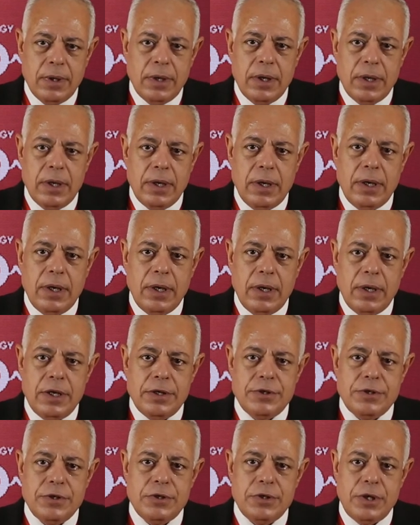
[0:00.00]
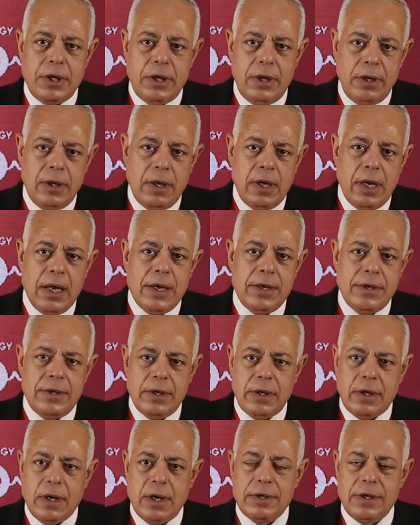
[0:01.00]
uh, ECG
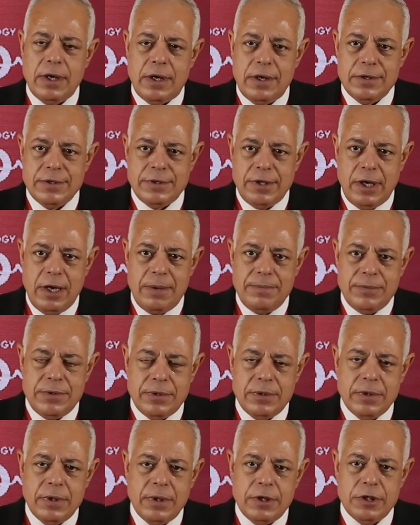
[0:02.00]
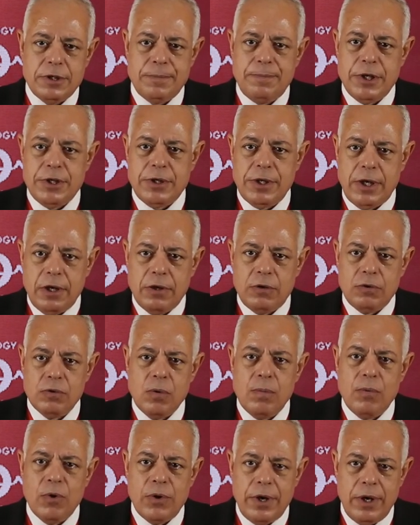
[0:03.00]
and cardiac enzymes, especially
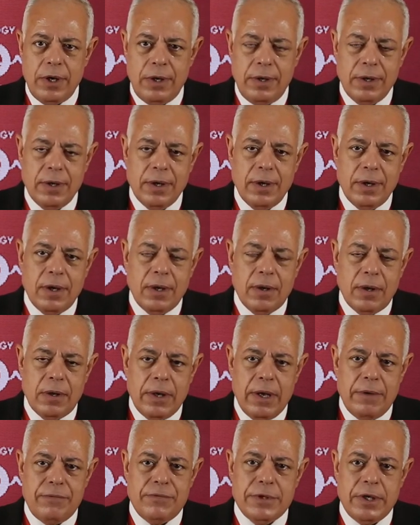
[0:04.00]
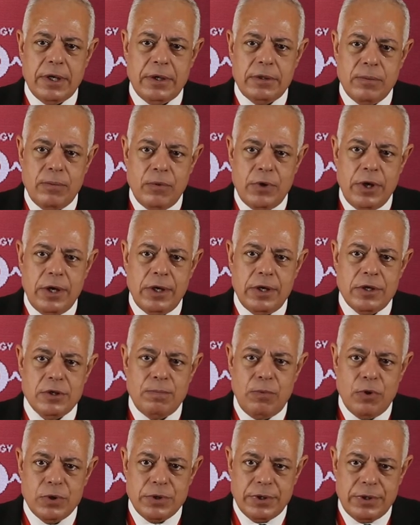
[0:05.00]
troponin. If the troponin is
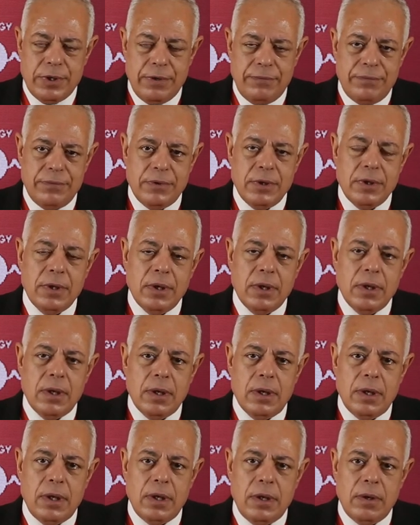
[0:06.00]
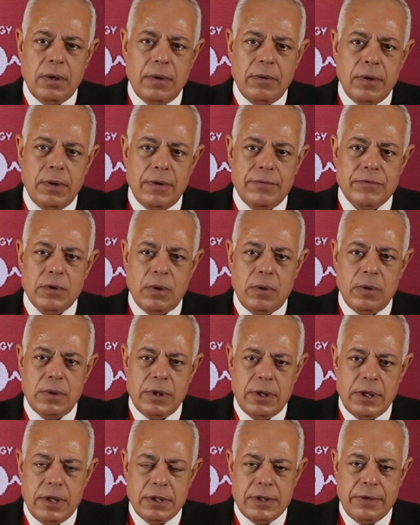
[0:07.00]
positive uh,
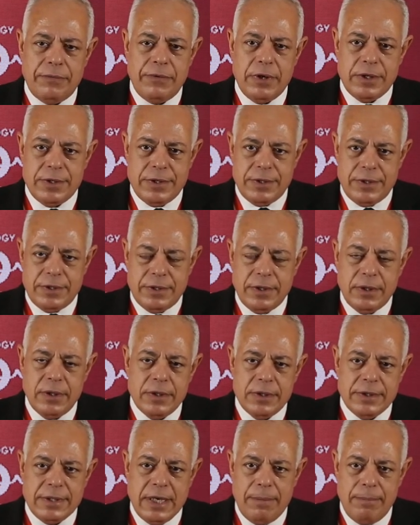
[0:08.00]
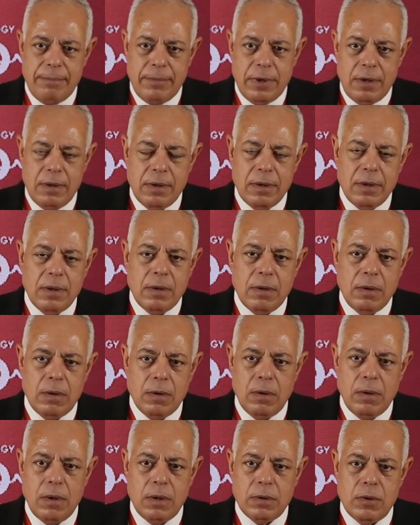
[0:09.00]
on the first sample
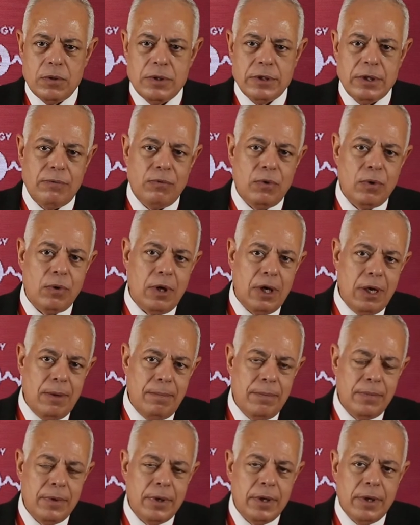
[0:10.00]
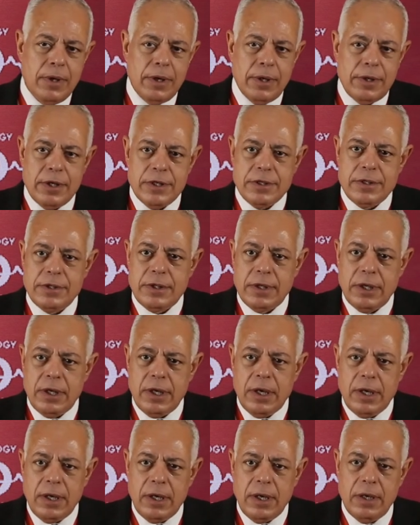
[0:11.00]
or on the follow-up, it is
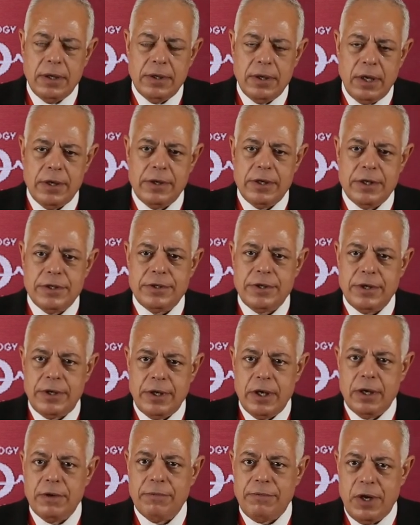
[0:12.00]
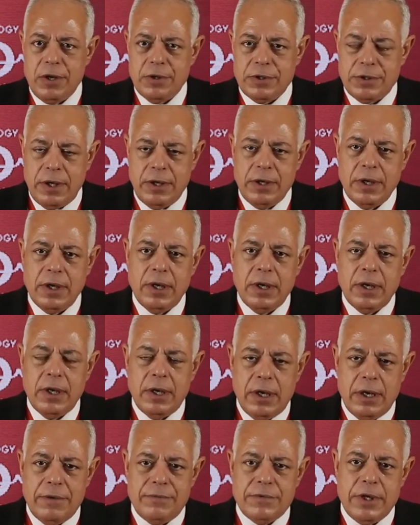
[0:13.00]
uh, non-ST infarction.
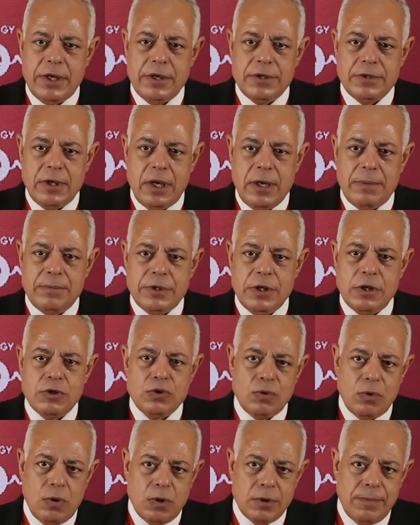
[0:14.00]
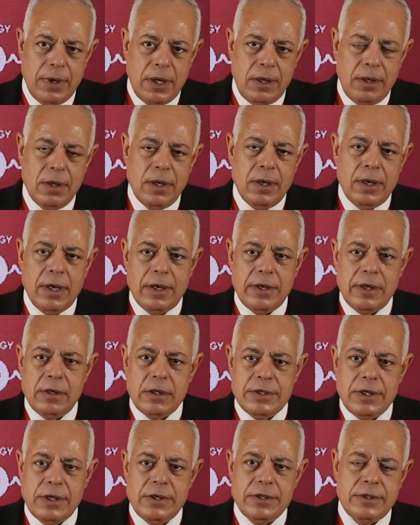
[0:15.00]
If the enzymes is normal and
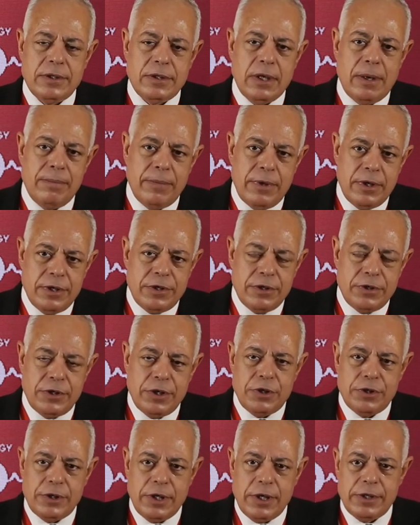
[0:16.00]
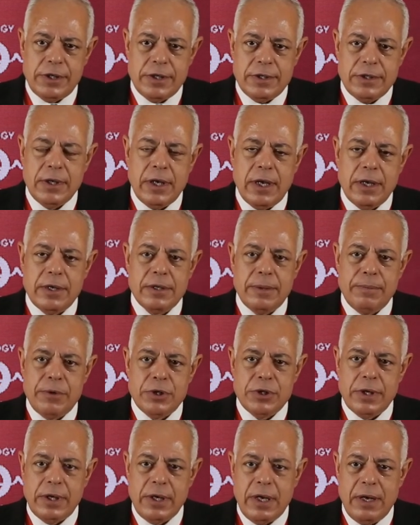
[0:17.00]
there is some ECG changes and the
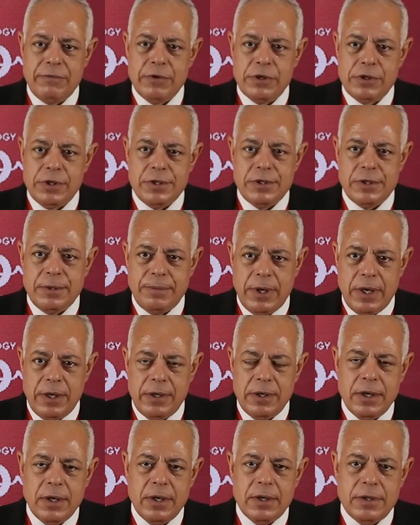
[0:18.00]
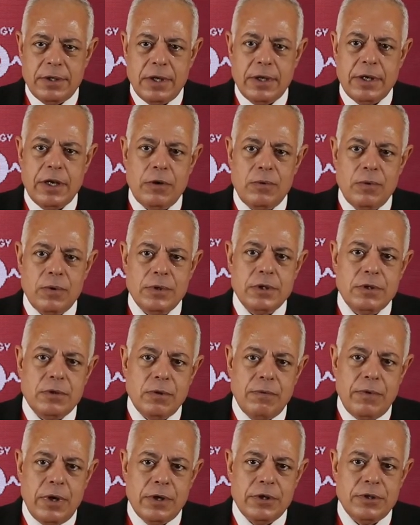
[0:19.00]
patient having chest pain, the diagnosis
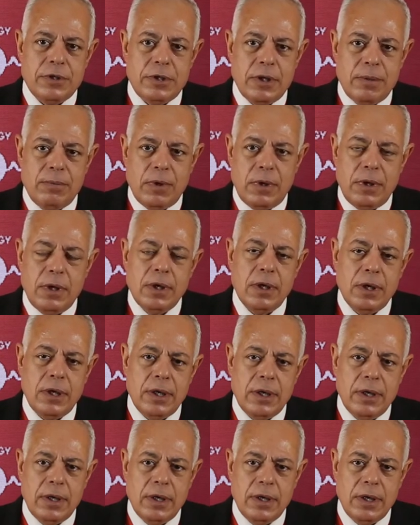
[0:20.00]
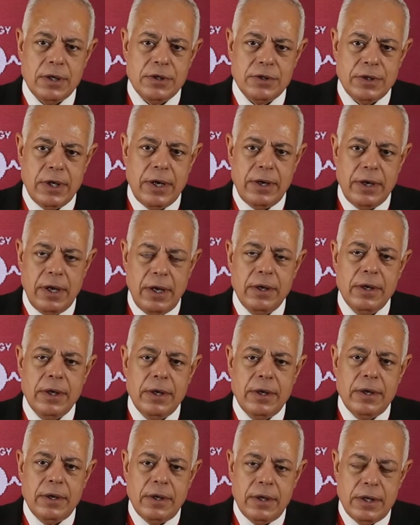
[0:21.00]
of unstable uh, angina
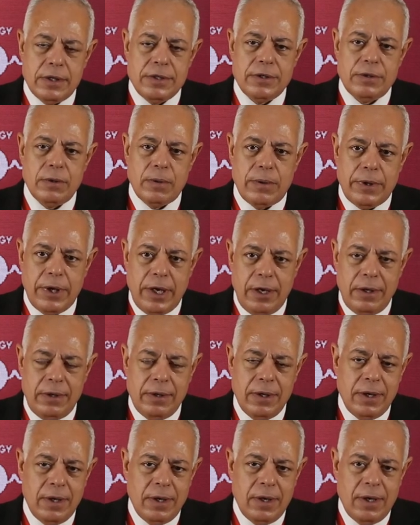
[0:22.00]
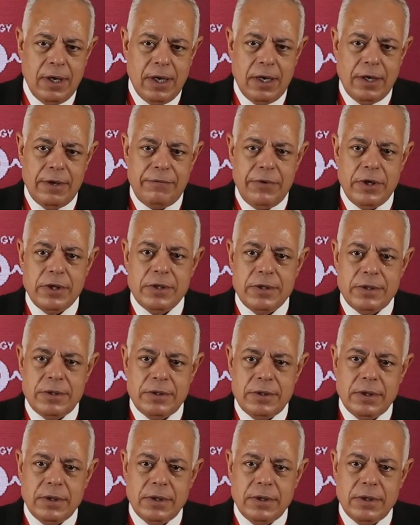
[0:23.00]
is occur. And the first